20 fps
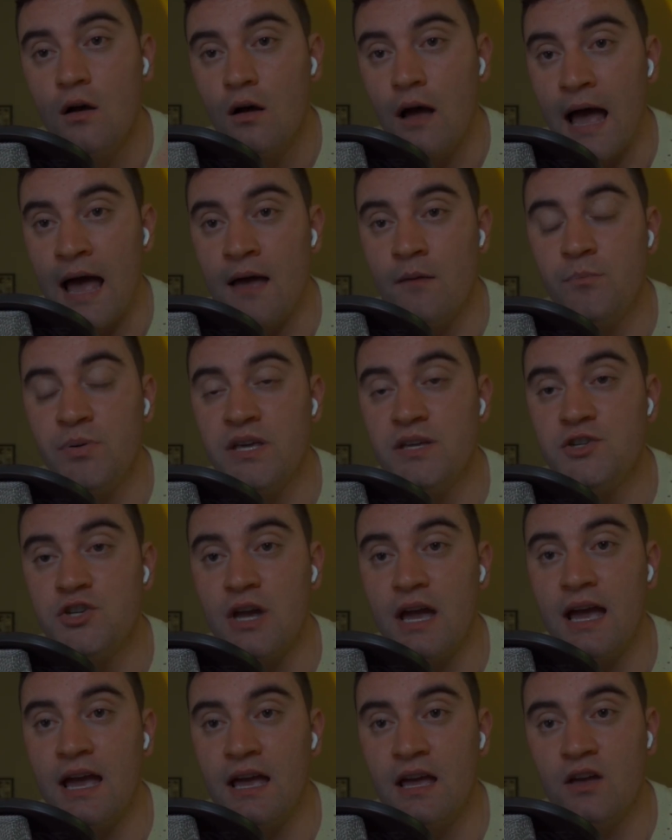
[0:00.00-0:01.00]

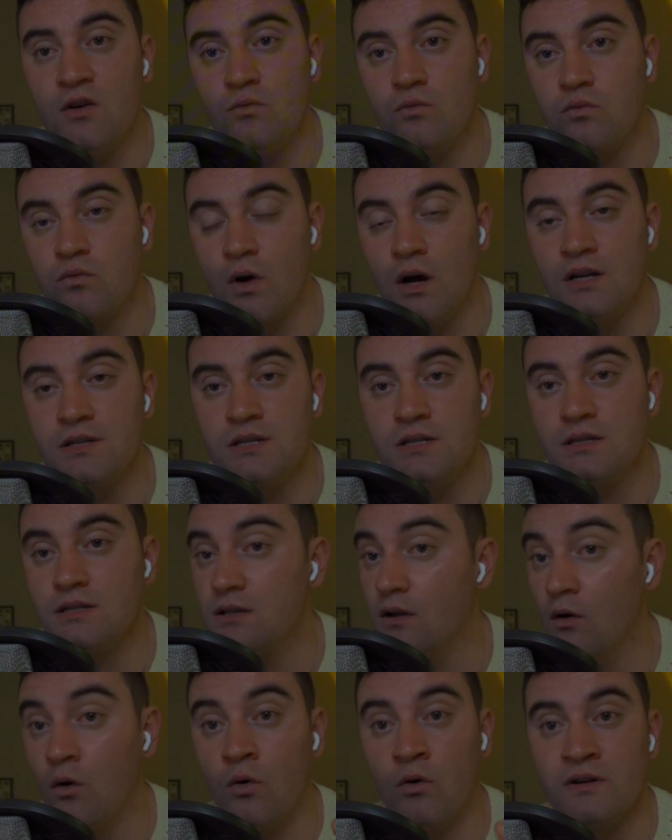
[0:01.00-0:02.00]
MPJ,
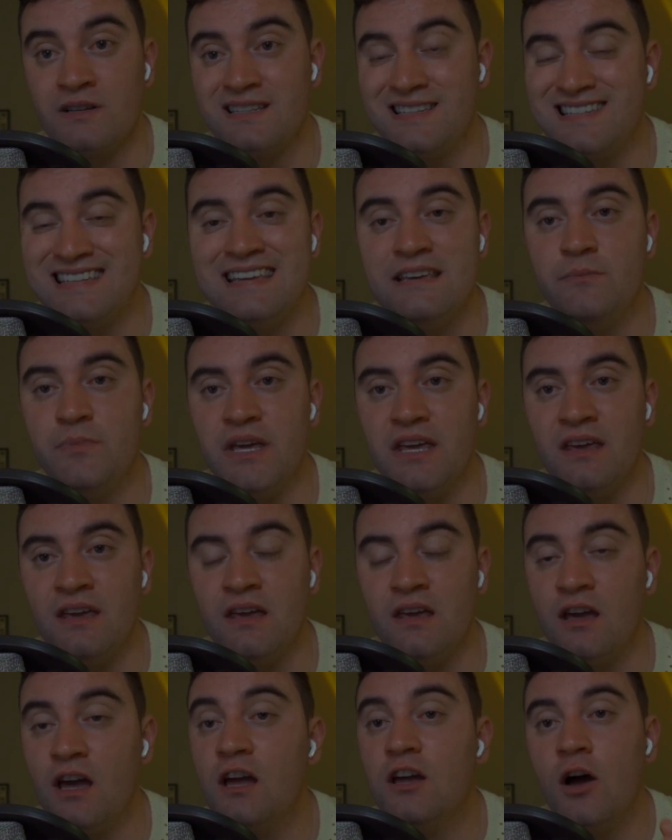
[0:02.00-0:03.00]
Russ, or
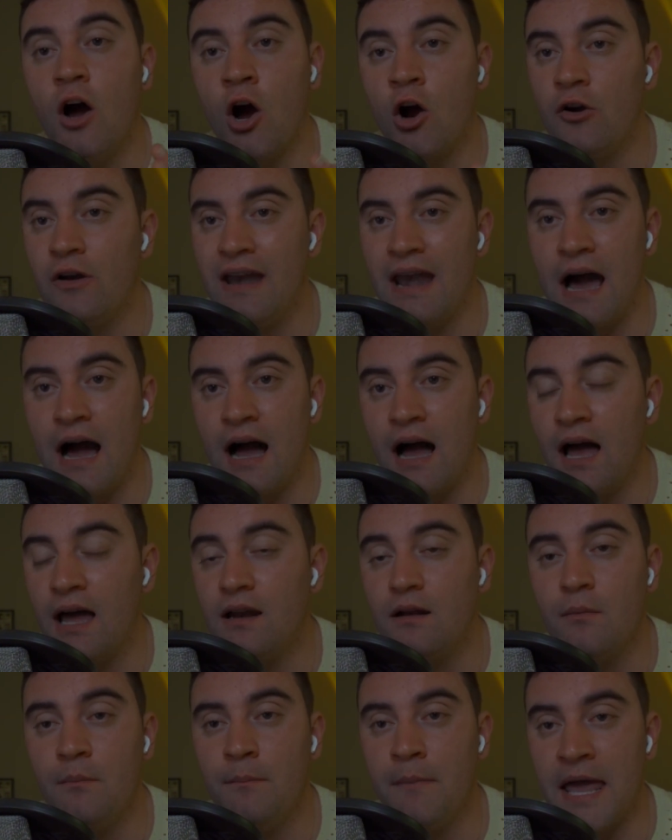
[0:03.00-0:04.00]
CB are
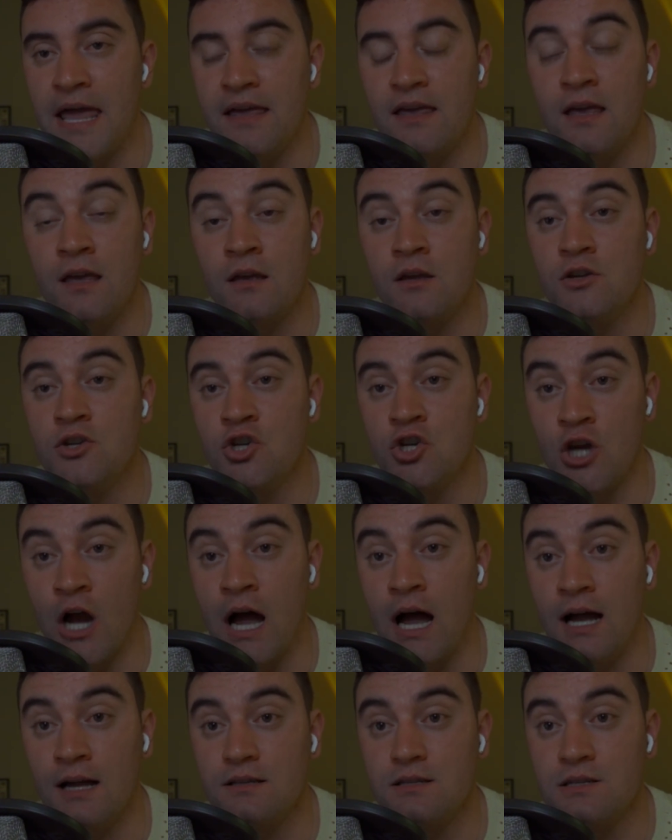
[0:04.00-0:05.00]
not making
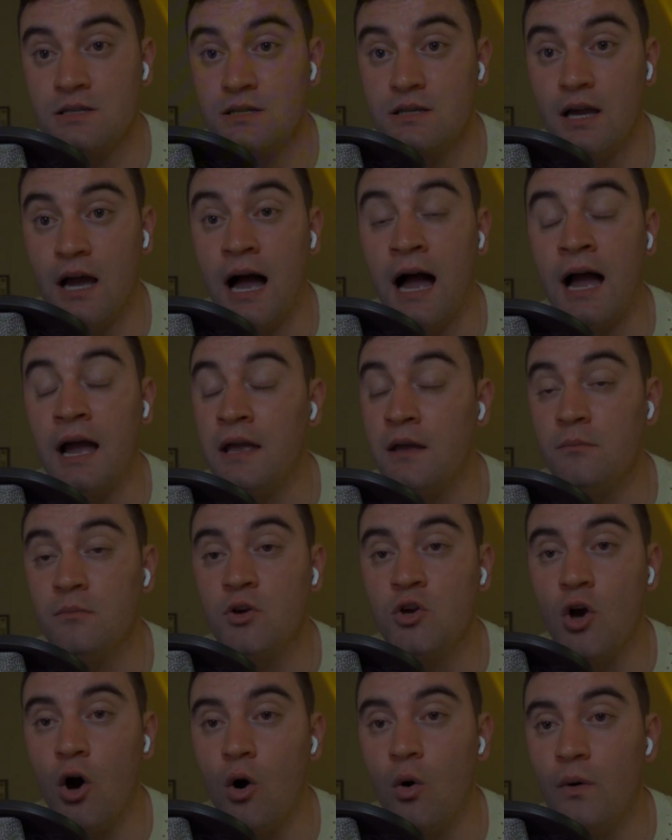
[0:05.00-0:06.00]
shots. I am
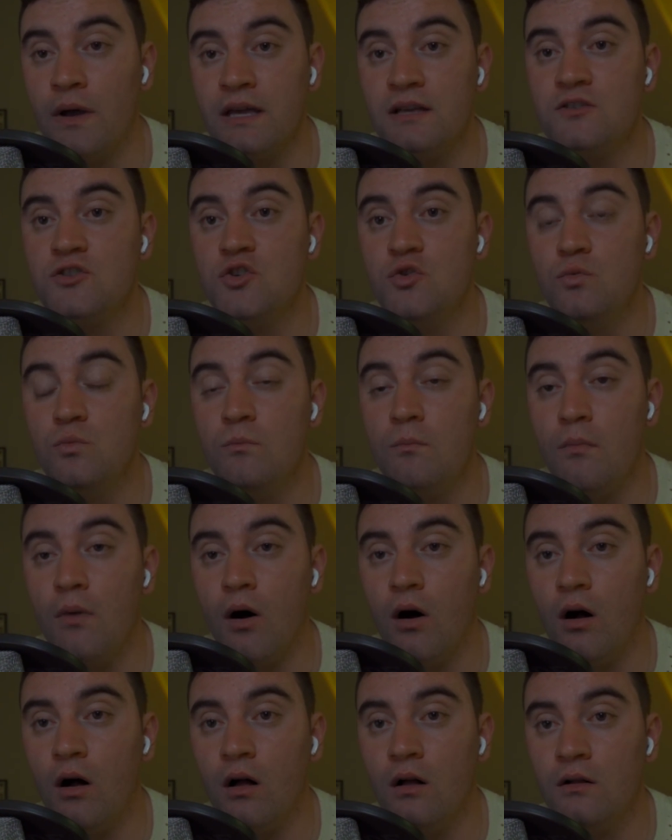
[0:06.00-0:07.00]
going to
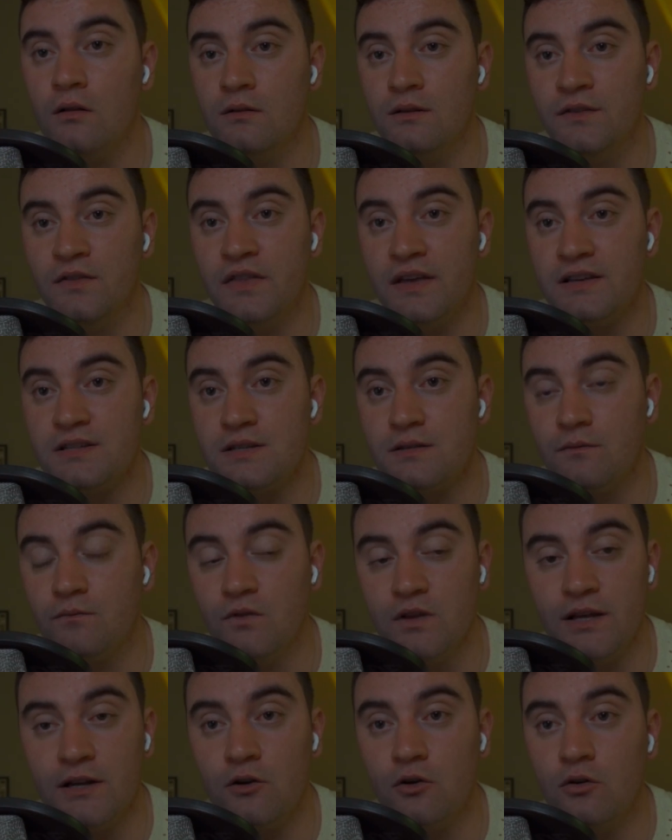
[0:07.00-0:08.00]
maul this
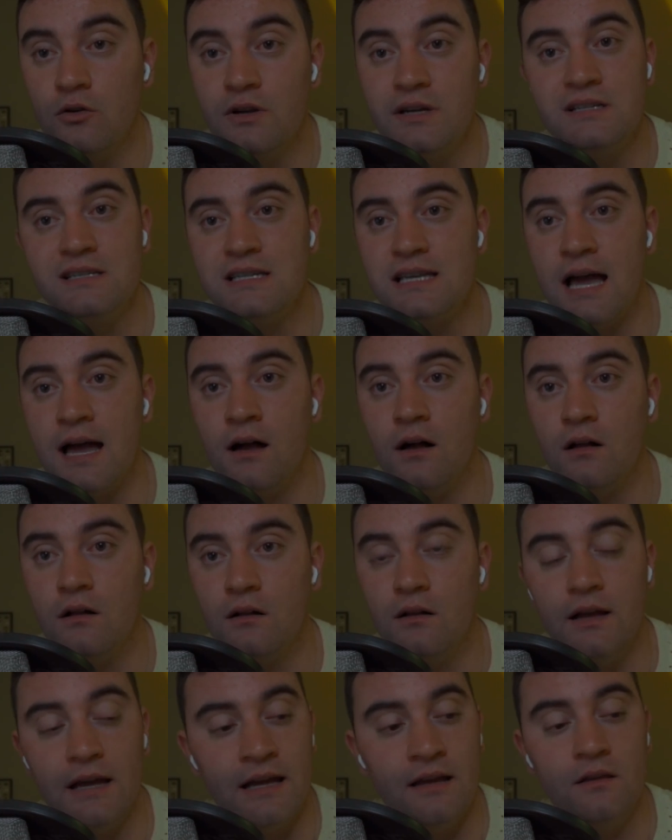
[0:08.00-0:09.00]
little
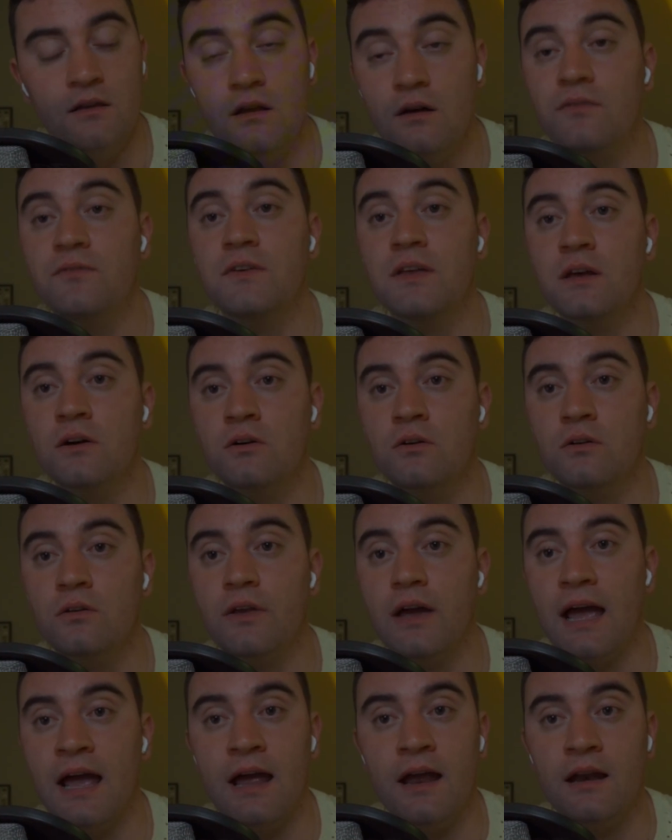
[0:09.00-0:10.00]
gazelle in the
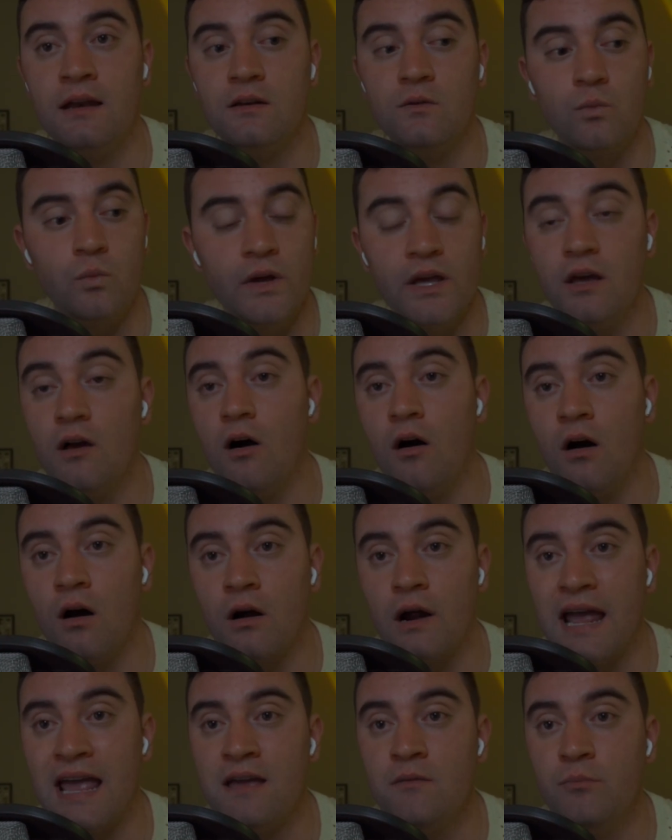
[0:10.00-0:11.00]
field, and we
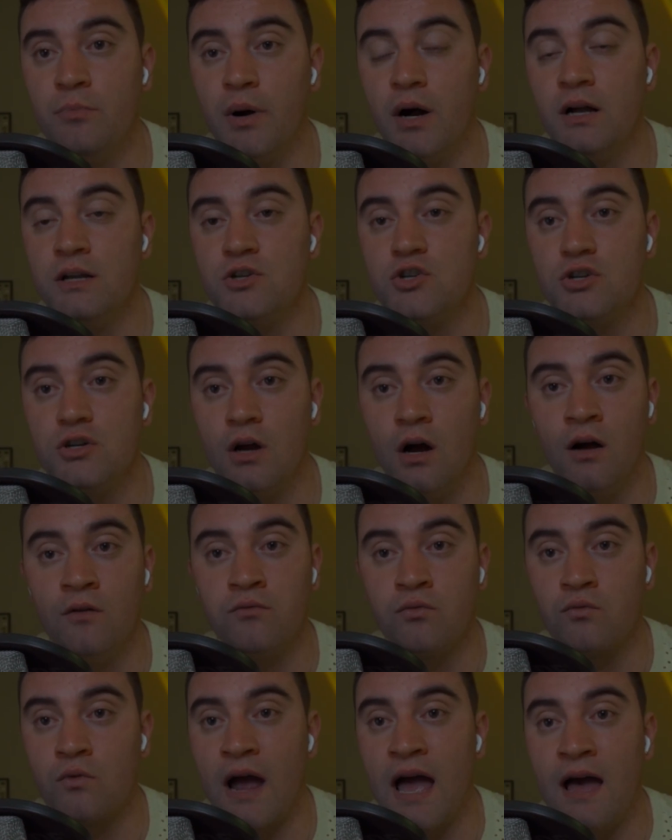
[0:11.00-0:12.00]
are a bunch
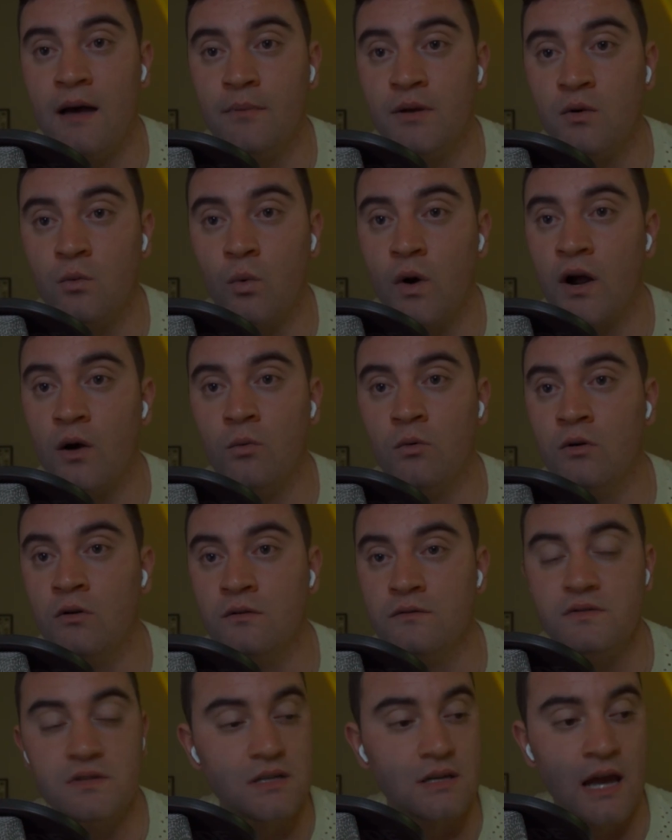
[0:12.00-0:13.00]
of rabid
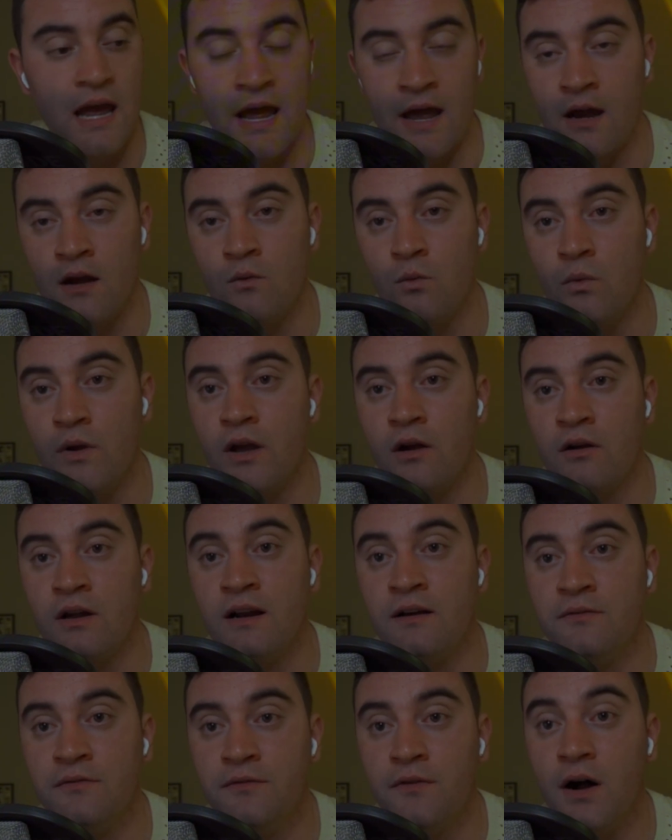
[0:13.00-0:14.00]
werewolves, and we are
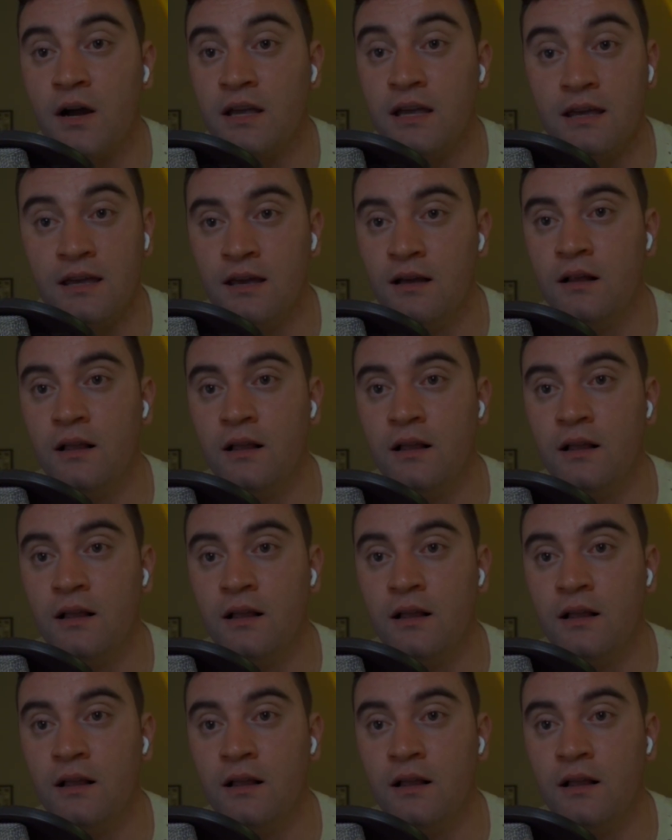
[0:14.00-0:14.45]
gonna fucking kill